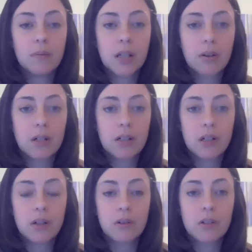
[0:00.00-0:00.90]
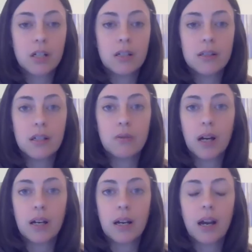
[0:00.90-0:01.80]
Secretary General Xi is in
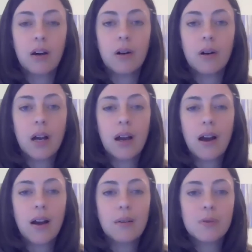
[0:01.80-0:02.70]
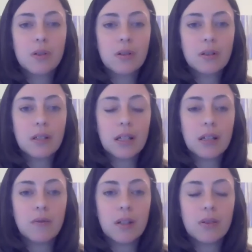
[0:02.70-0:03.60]
right now.
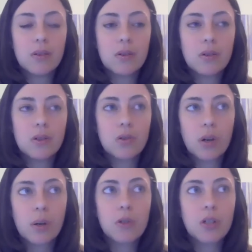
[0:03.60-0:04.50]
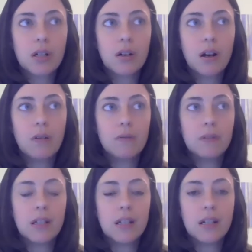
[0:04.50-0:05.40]
Certainly this description of
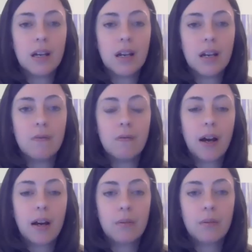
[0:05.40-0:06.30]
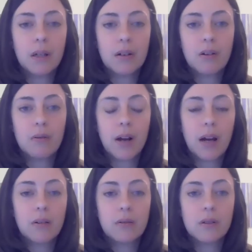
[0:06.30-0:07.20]
the environment
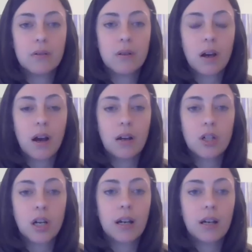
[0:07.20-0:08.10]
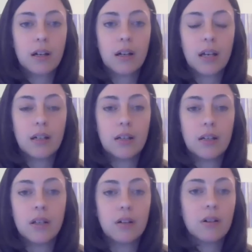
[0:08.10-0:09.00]
around China and in
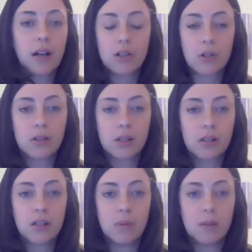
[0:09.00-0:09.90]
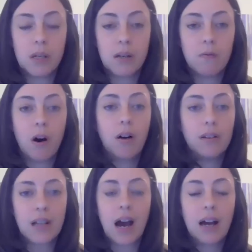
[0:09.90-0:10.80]
the international system as being
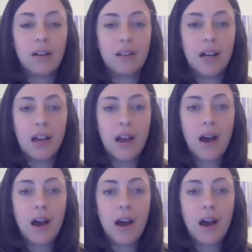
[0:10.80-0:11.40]
volatile,